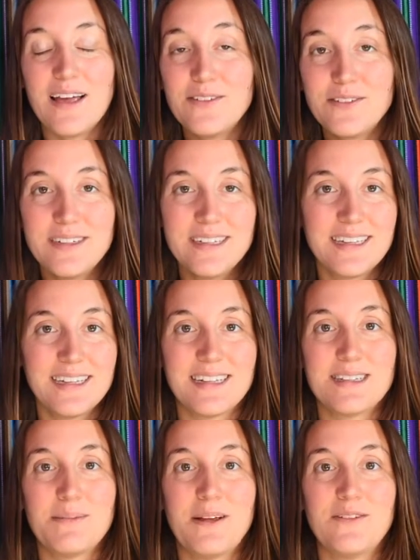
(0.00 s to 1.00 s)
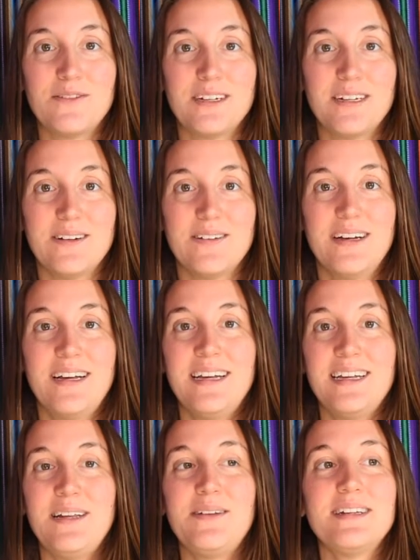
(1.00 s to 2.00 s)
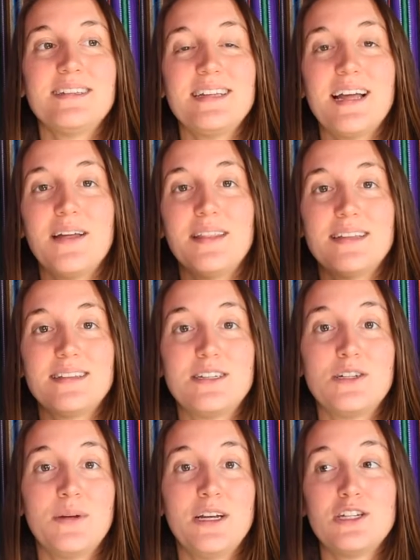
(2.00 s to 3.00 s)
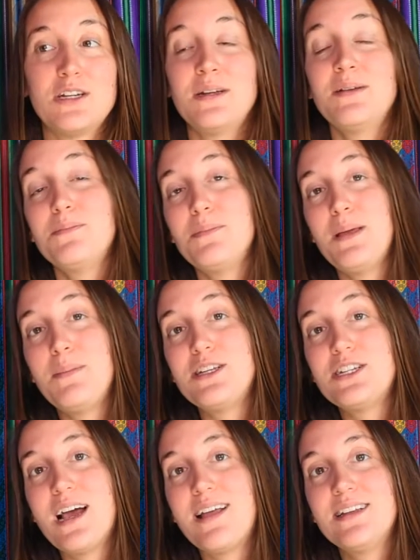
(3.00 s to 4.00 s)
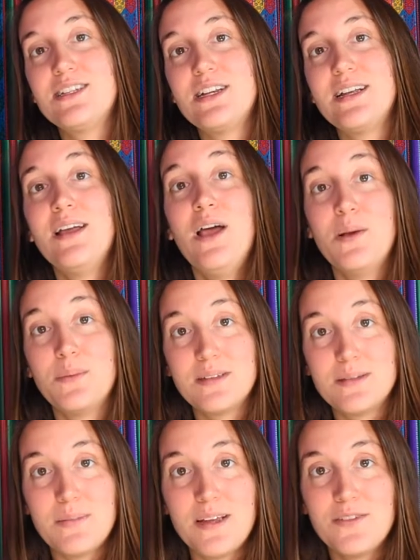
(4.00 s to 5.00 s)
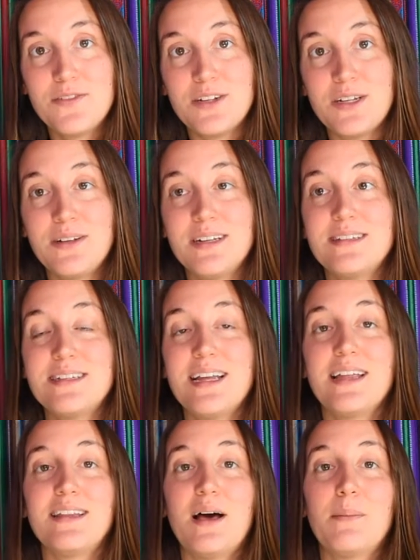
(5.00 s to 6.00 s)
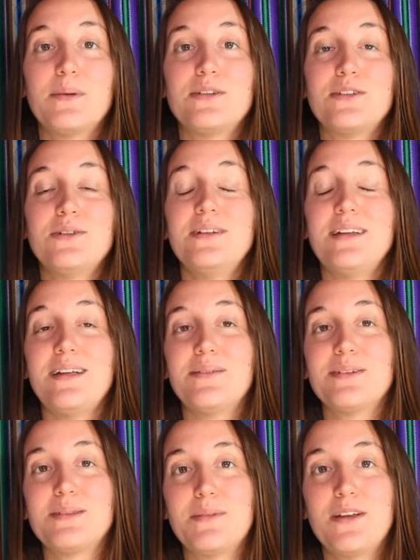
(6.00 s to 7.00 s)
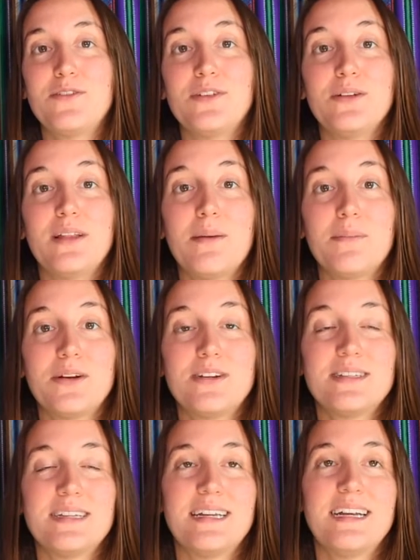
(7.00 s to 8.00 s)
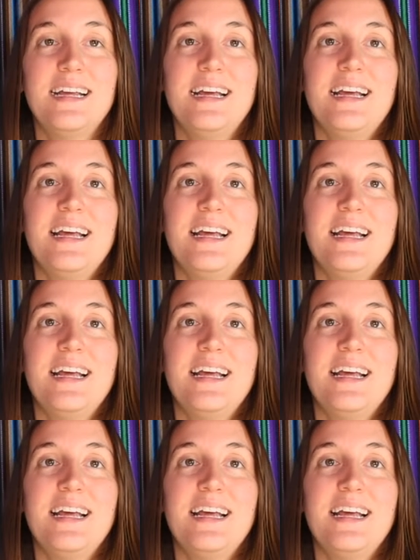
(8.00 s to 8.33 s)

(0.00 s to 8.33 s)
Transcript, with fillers: everything that's meant for you. You can see how that situation, may be challenging, was meant for you. You can see how the opportunity was meant for you, that person.